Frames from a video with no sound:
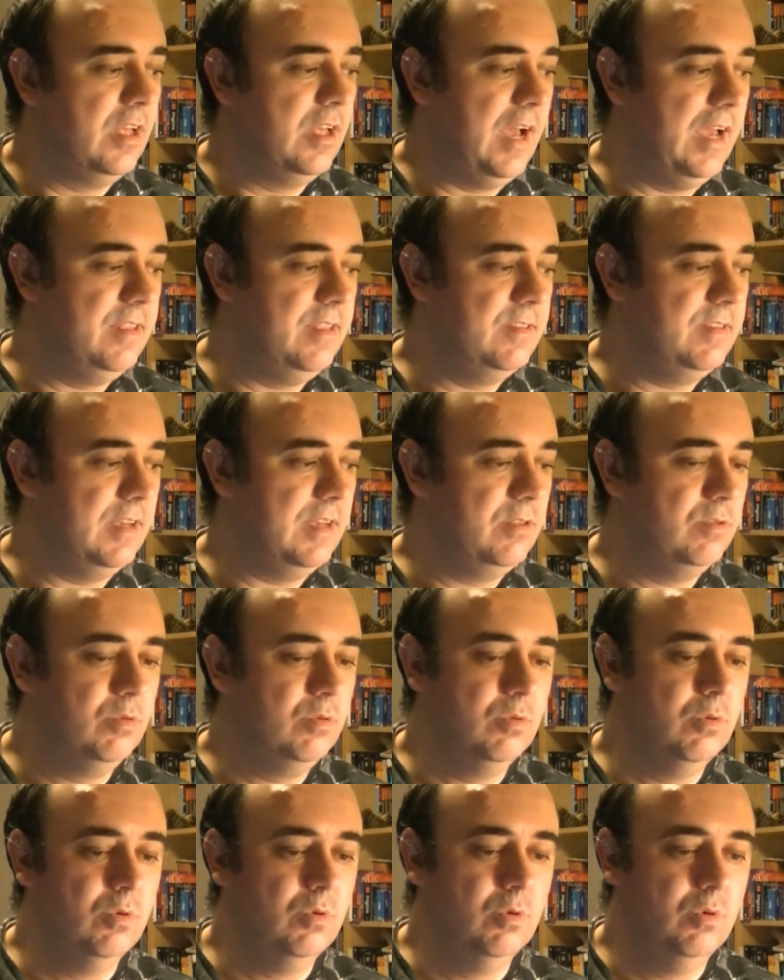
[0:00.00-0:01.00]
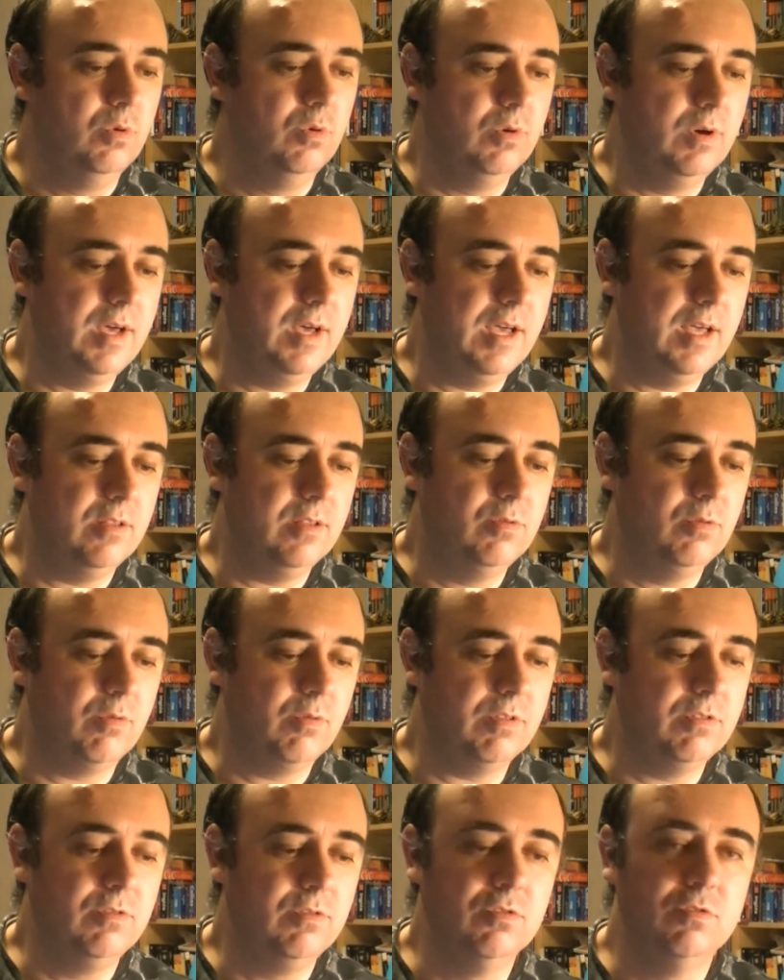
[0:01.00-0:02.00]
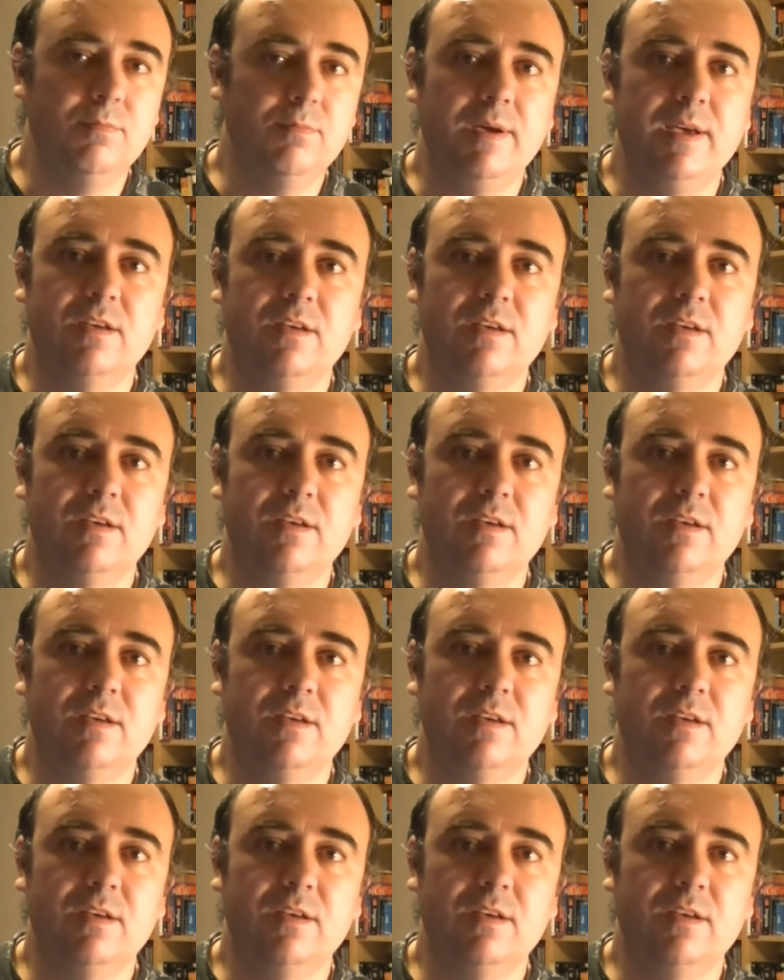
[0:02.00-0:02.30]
I decided to reduce my